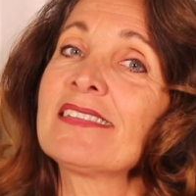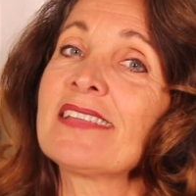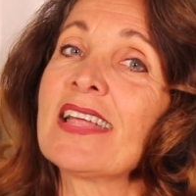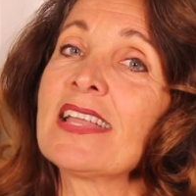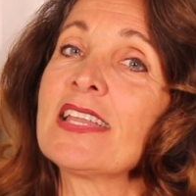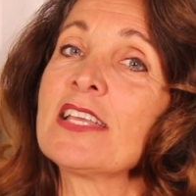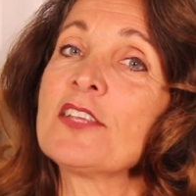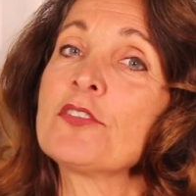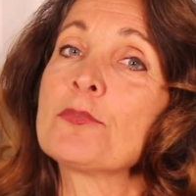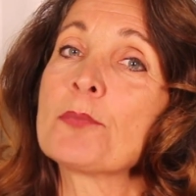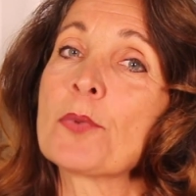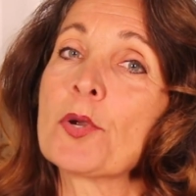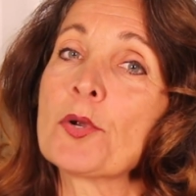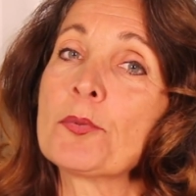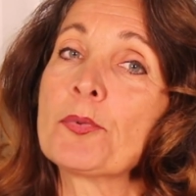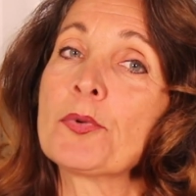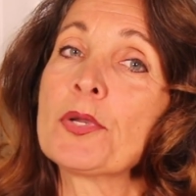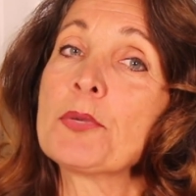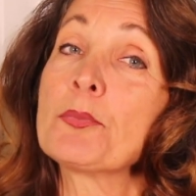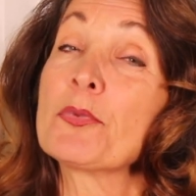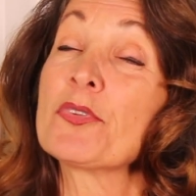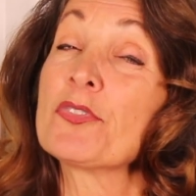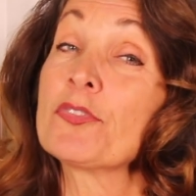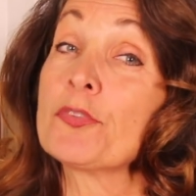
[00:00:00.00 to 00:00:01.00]
studies,
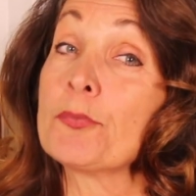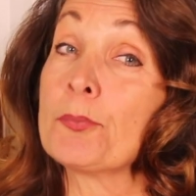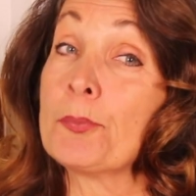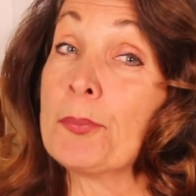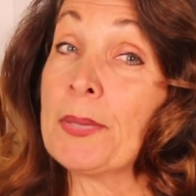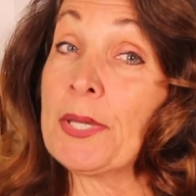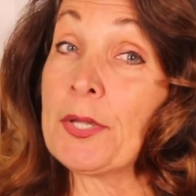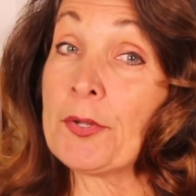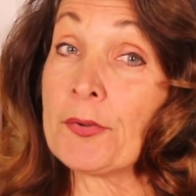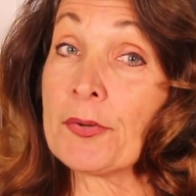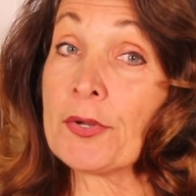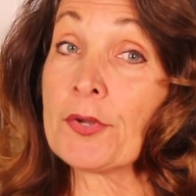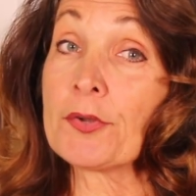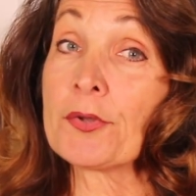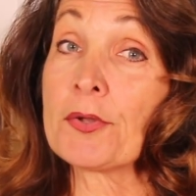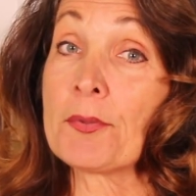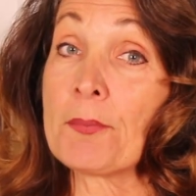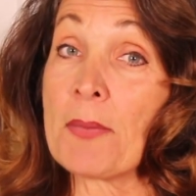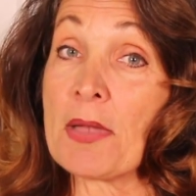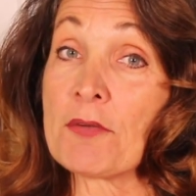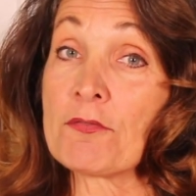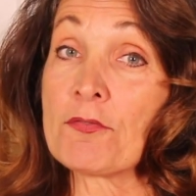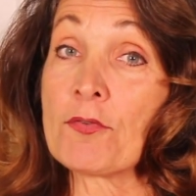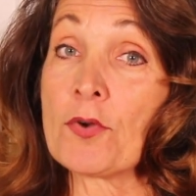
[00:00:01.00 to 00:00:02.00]
berberine was superior to
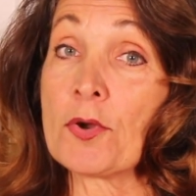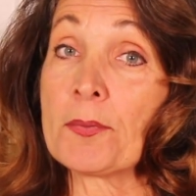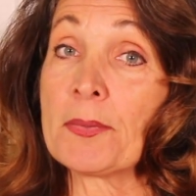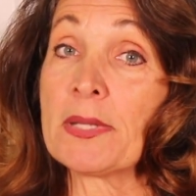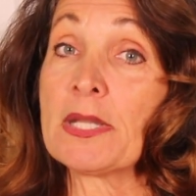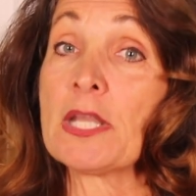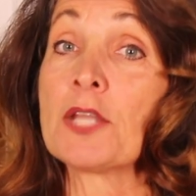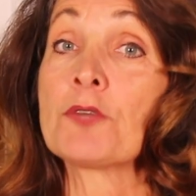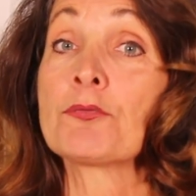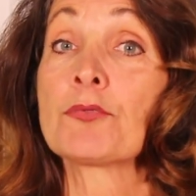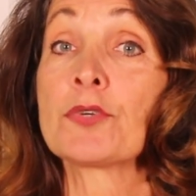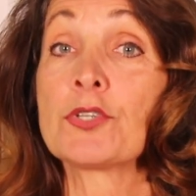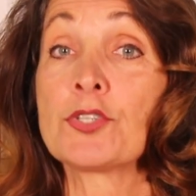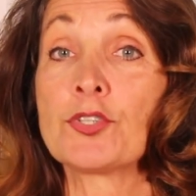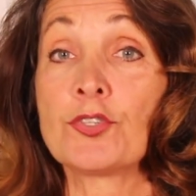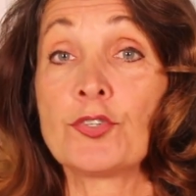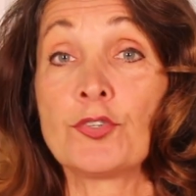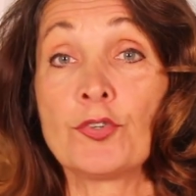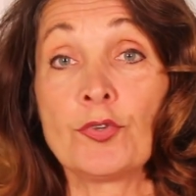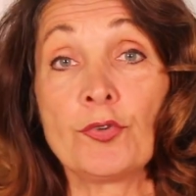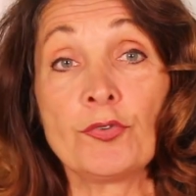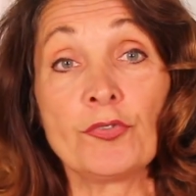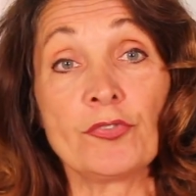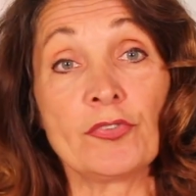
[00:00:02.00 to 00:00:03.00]
metformin in
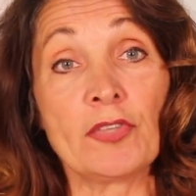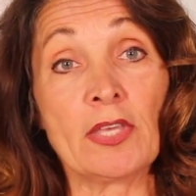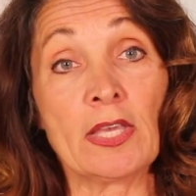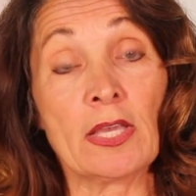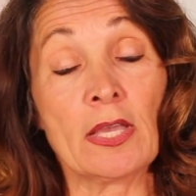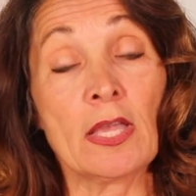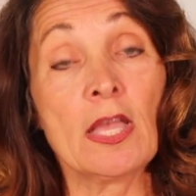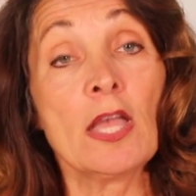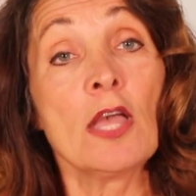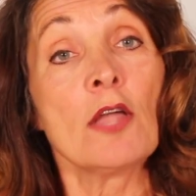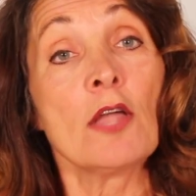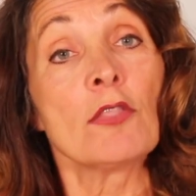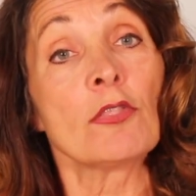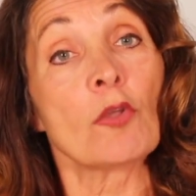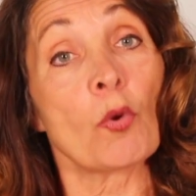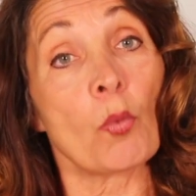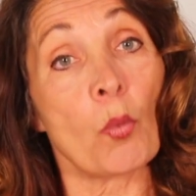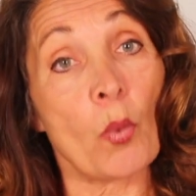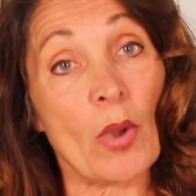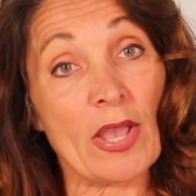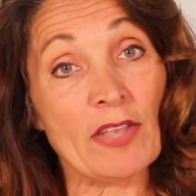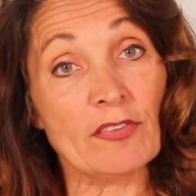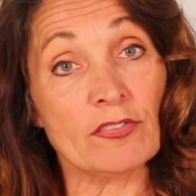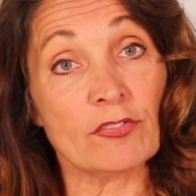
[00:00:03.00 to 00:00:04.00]
reducing the
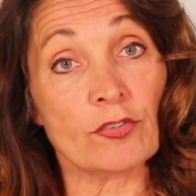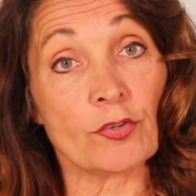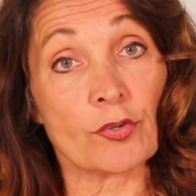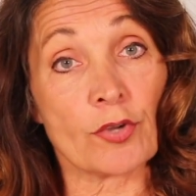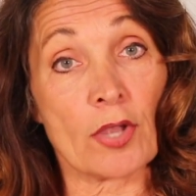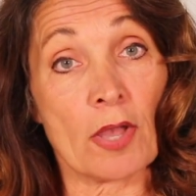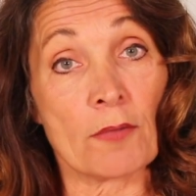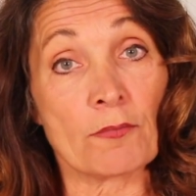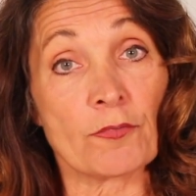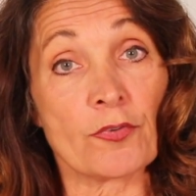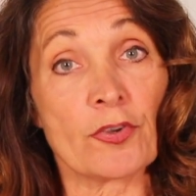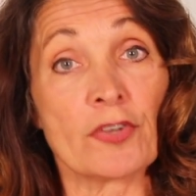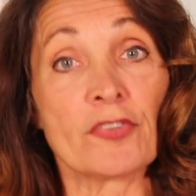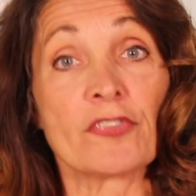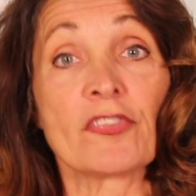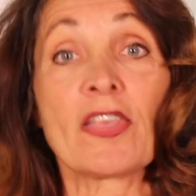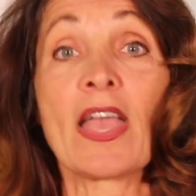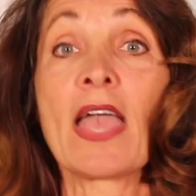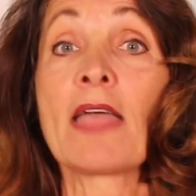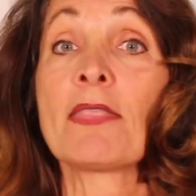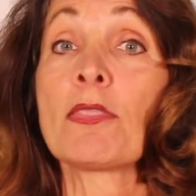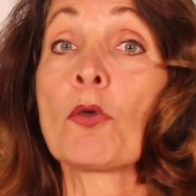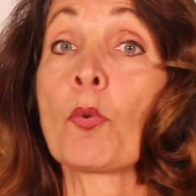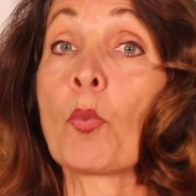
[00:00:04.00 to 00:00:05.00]
waist circumference
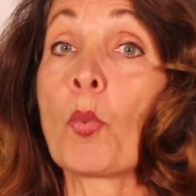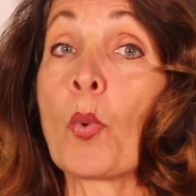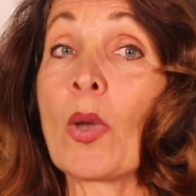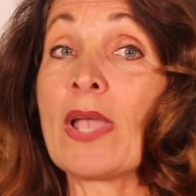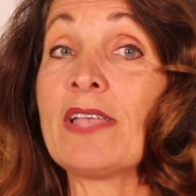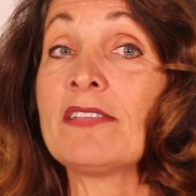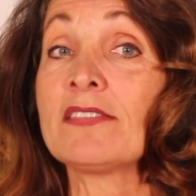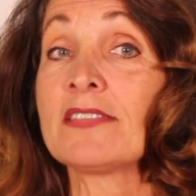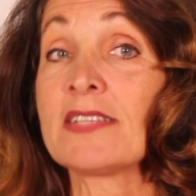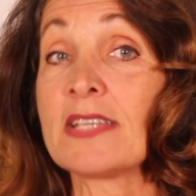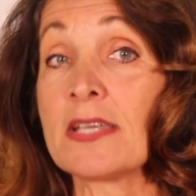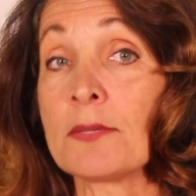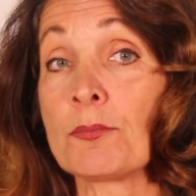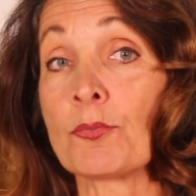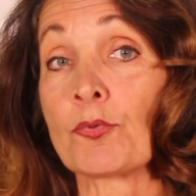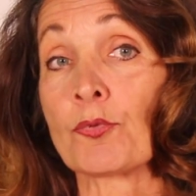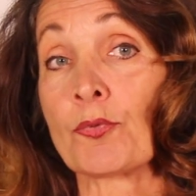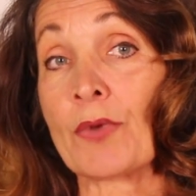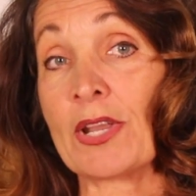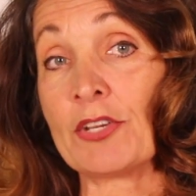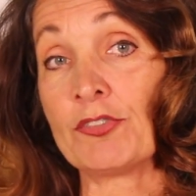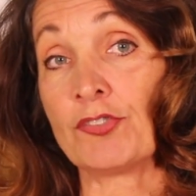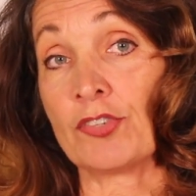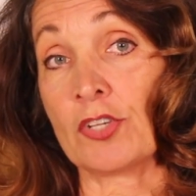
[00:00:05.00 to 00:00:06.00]
and the waist-hip
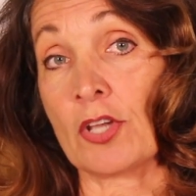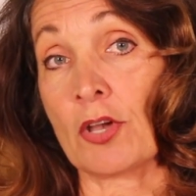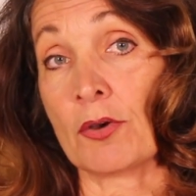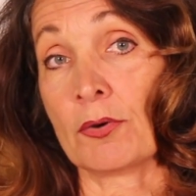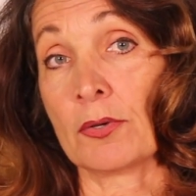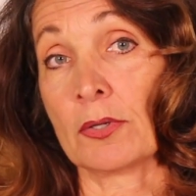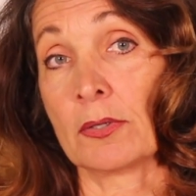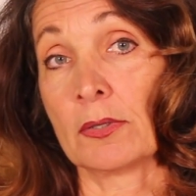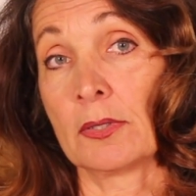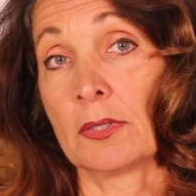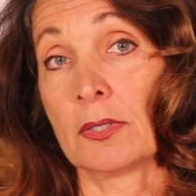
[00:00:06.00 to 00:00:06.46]
ratio.